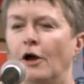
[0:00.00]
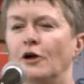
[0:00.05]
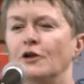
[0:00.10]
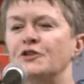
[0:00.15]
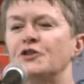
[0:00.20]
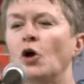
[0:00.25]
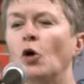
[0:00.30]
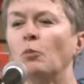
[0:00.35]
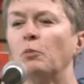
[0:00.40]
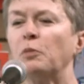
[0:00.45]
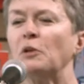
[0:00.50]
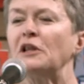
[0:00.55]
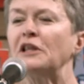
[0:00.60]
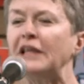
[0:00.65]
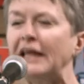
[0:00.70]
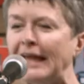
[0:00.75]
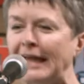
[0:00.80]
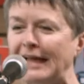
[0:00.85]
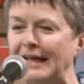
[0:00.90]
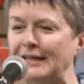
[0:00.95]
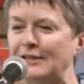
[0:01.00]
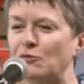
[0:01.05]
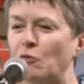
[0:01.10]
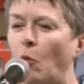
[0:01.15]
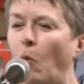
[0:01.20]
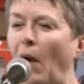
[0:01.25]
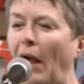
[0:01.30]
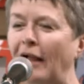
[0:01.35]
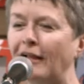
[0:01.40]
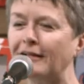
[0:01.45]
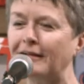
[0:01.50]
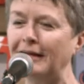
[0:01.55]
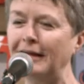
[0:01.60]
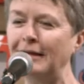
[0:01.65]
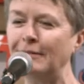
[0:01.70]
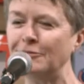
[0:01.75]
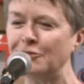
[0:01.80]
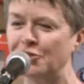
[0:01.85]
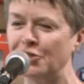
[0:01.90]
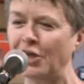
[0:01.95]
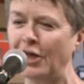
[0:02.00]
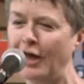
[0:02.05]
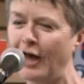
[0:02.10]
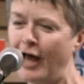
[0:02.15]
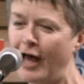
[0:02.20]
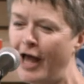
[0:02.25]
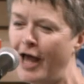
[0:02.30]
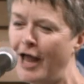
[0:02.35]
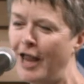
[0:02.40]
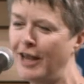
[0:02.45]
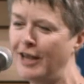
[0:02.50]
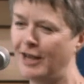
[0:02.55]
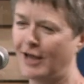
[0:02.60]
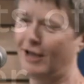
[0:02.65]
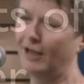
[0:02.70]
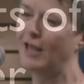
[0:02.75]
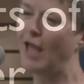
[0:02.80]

So please welcome John